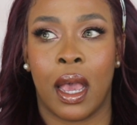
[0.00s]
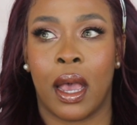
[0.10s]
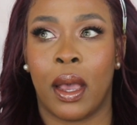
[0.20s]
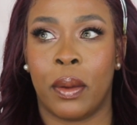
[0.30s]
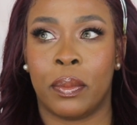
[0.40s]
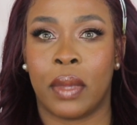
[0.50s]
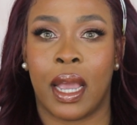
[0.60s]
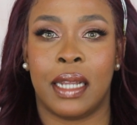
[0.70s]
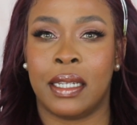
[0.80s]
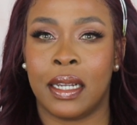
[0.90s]

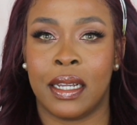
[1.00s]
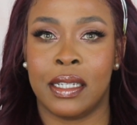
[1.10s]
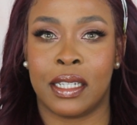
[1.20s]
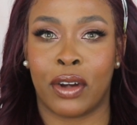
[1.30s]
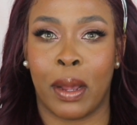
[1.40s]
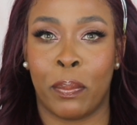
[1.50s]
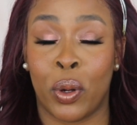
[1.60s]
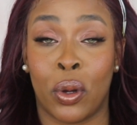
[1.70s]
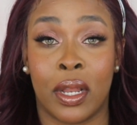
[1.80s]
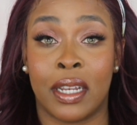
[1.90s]
I did an Instagram
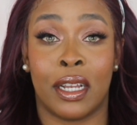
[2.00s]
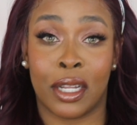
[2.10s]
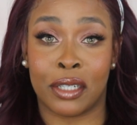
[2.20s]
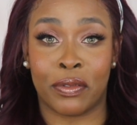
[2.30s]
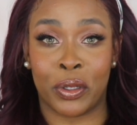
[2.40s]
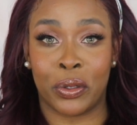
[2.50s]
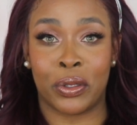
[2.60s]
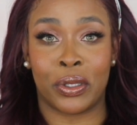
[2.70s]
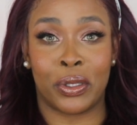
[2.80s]
poll and a lot of you